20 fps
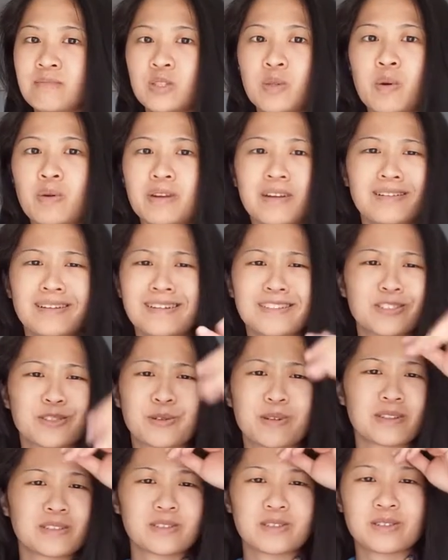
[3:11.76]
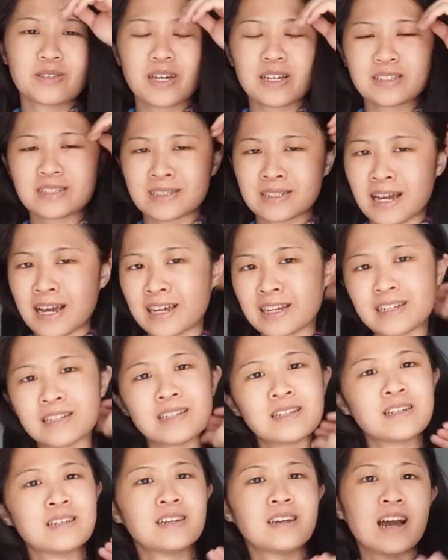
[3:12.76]
2009.
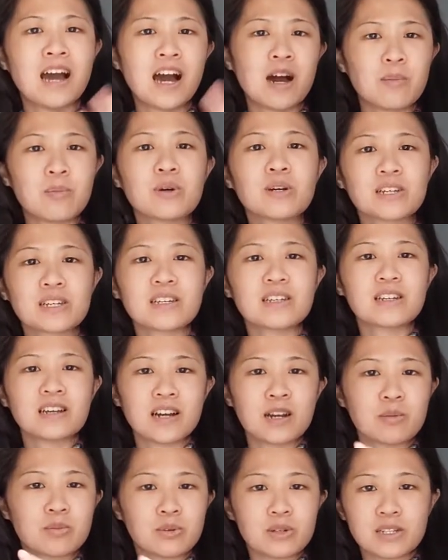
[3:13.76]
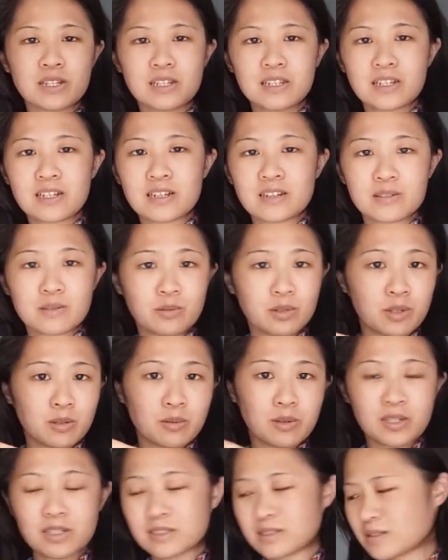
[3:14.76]
I'll put it here, what
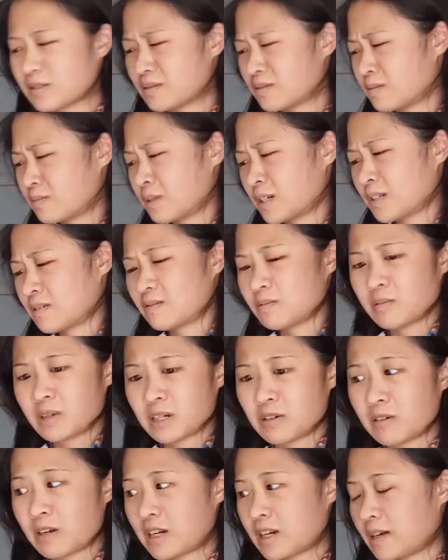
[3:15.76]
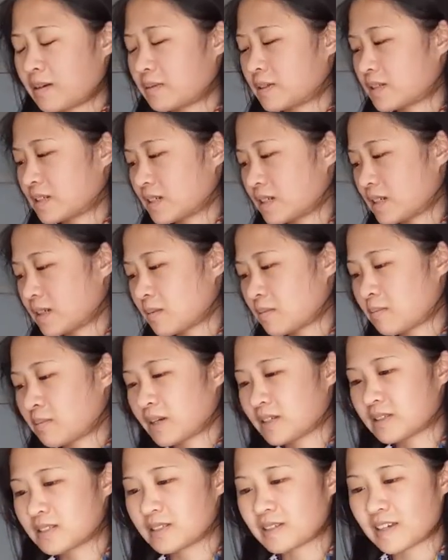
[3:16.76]
it was. What grade I was in.
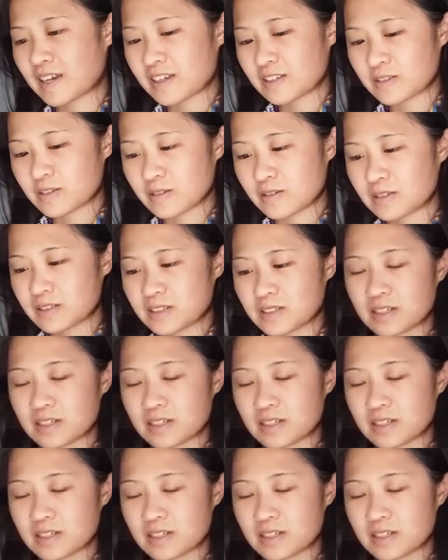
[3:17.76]
But so yeah, so there's